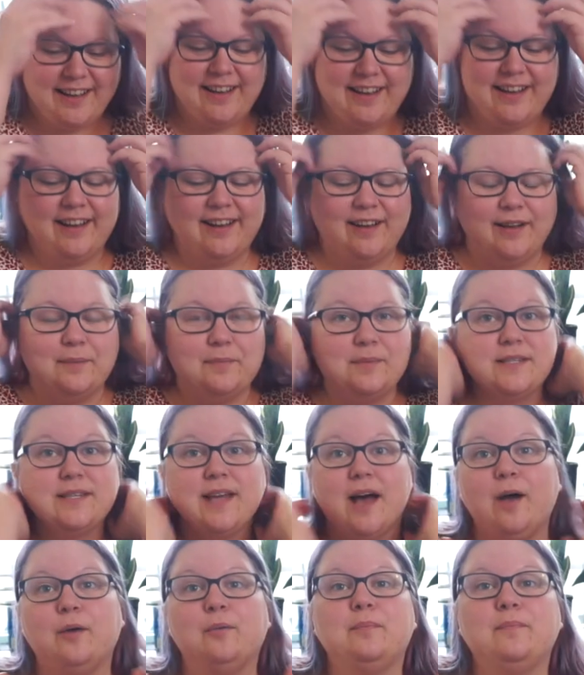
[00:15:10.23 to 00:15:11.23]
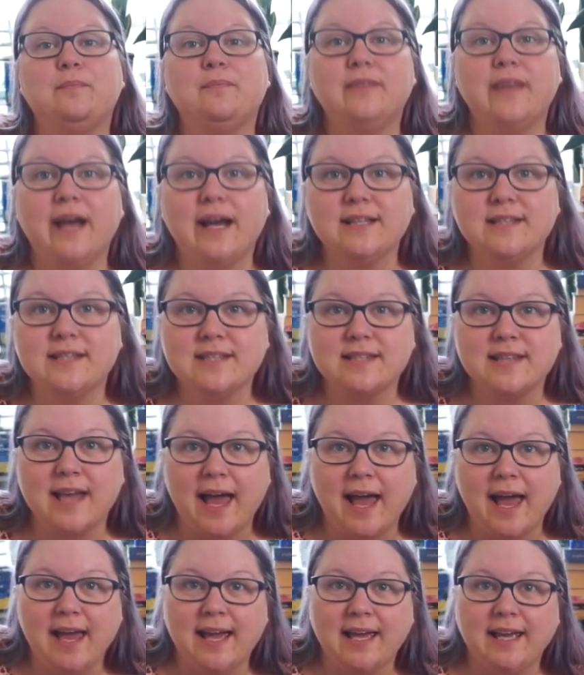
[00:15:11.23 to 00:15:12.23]
uh, so that's
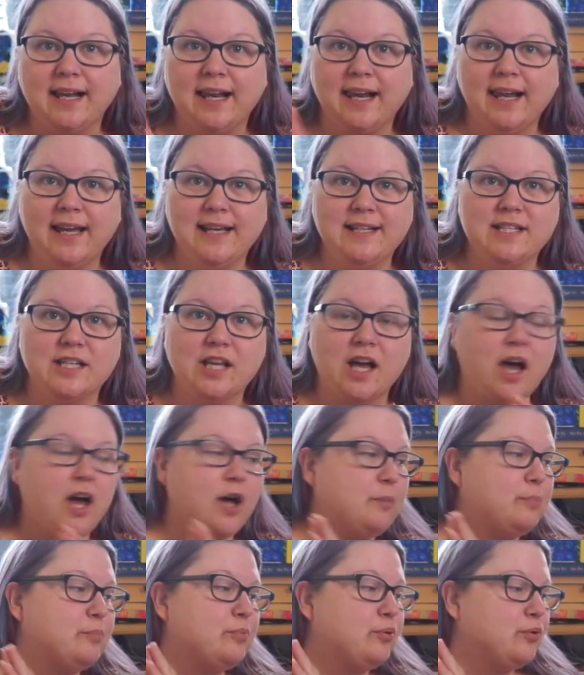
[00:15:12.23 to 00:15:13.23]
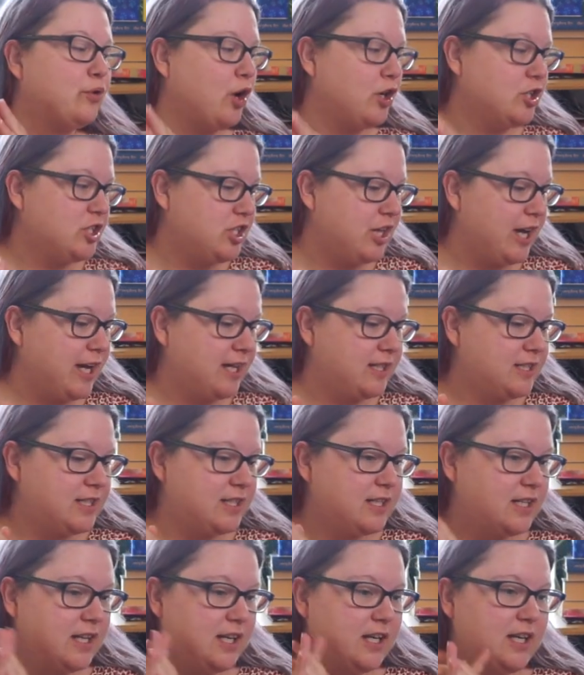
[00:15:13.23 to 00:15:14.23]
a later
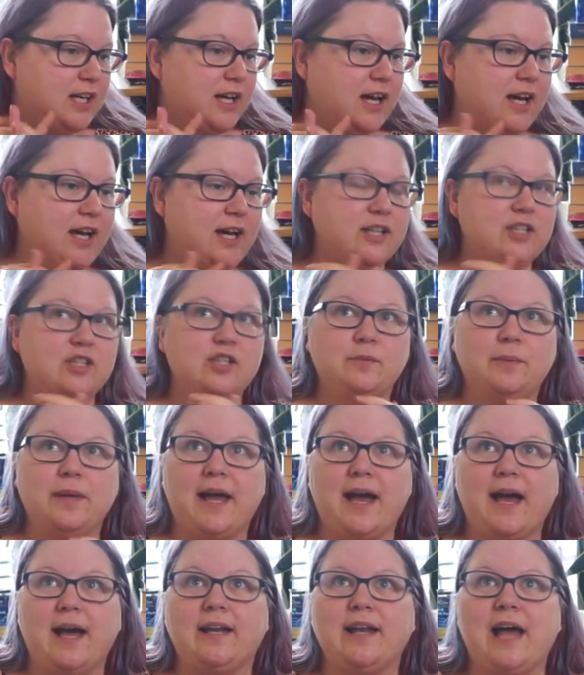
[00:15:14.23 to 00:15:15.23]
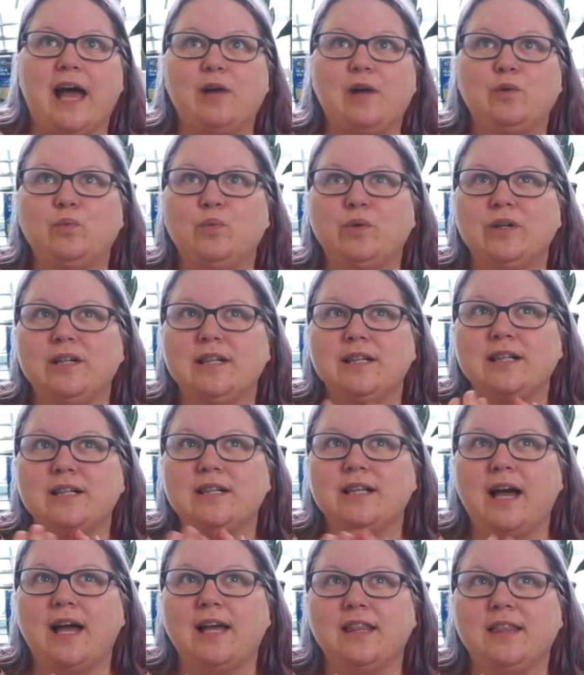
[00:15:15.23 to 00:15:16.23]
project uh, to be had. I
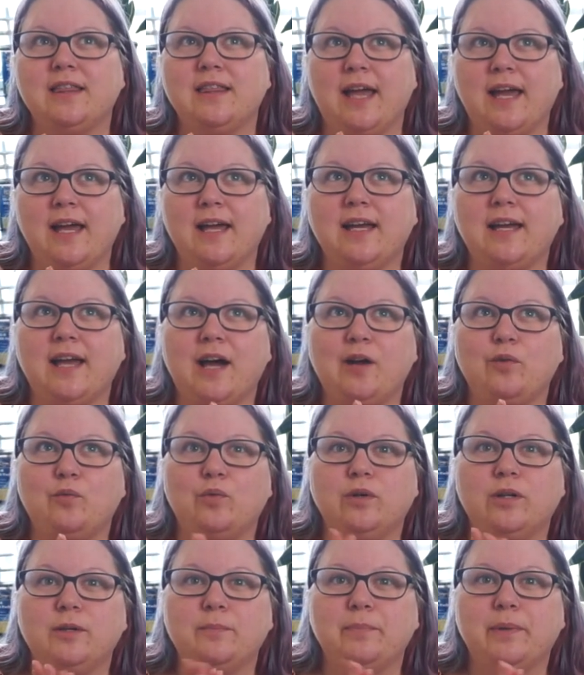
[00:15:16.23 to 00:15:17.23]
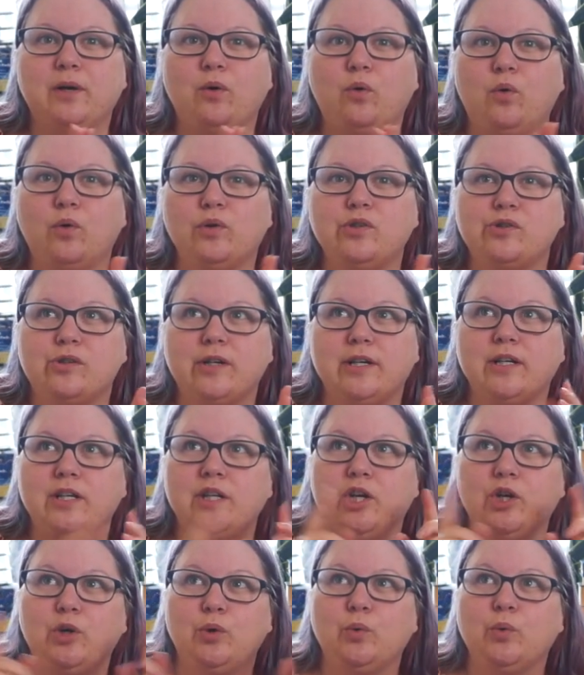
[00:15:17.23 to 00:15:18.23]
will, I think, I will be ordering
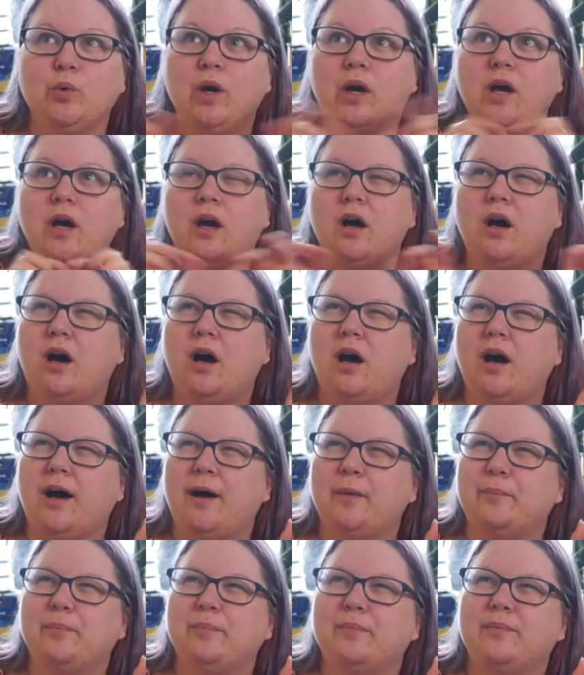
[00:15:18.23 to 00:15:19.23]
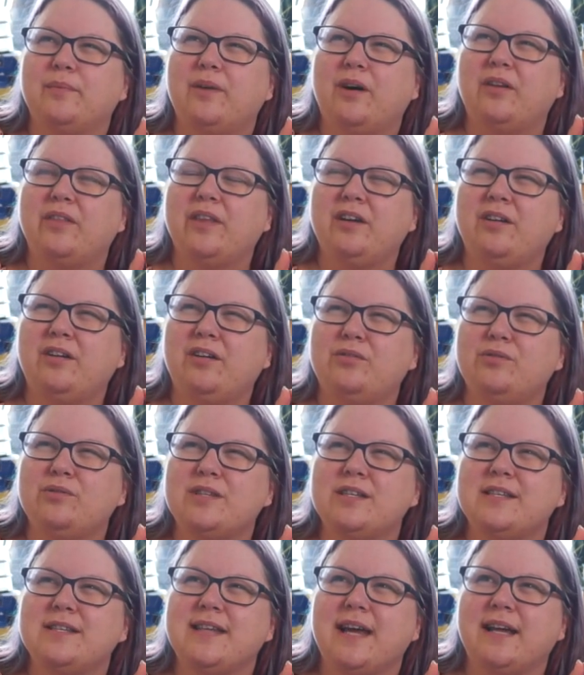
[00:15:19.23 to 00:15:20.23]
new, um, are they called
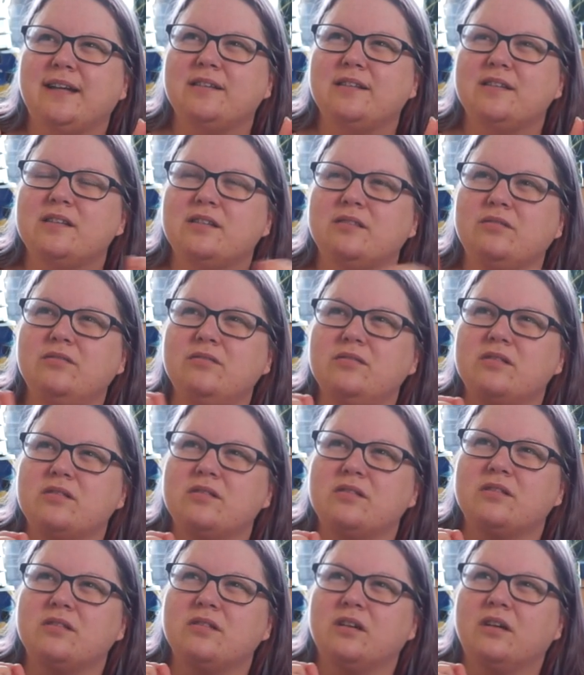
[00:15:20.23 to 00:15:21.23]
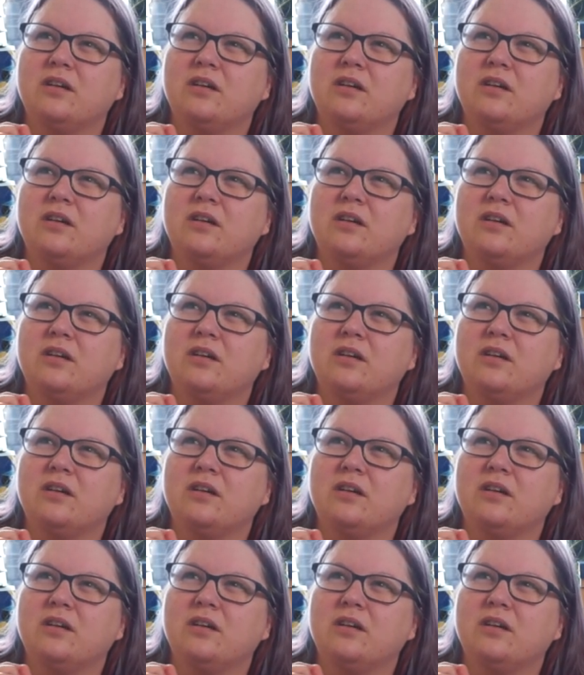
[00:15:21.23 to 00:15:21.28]
stencils?